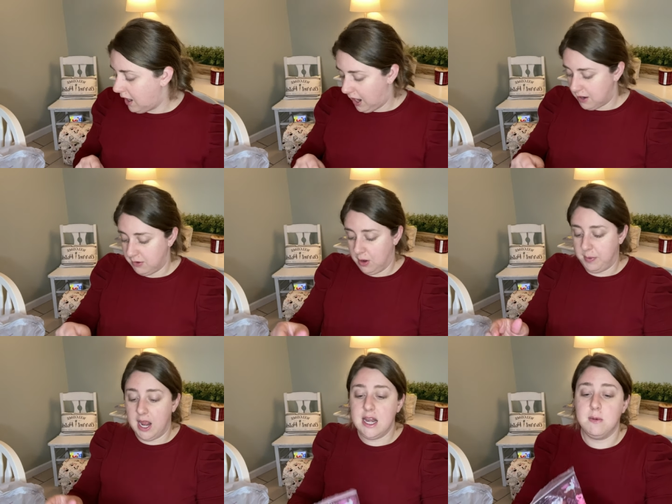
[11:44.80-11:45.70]
I don't know,
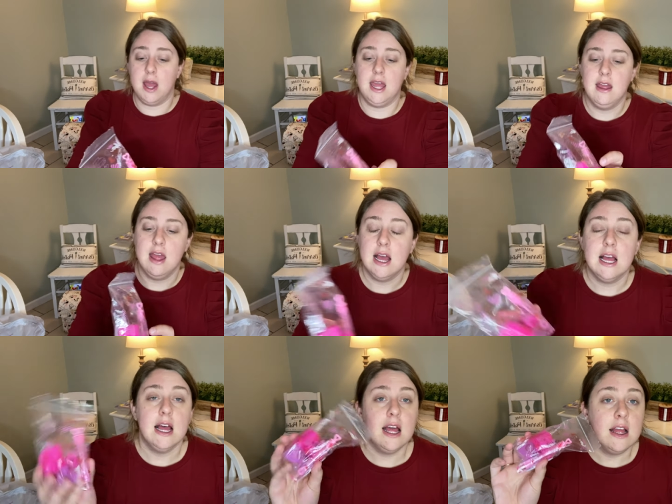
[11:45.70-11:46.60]
but anyway,
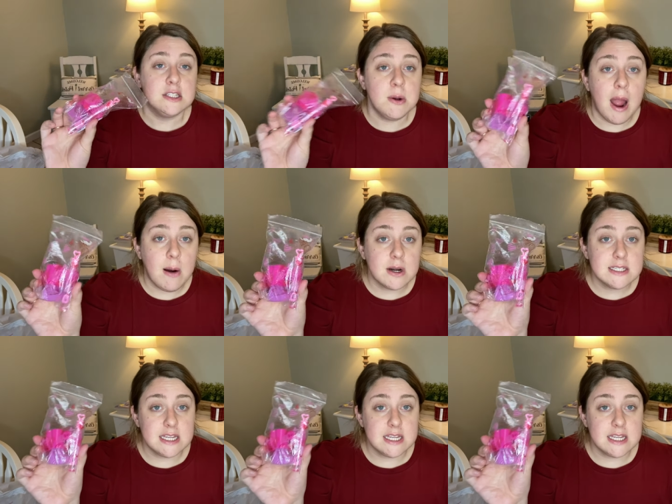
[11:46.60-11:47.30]
two hours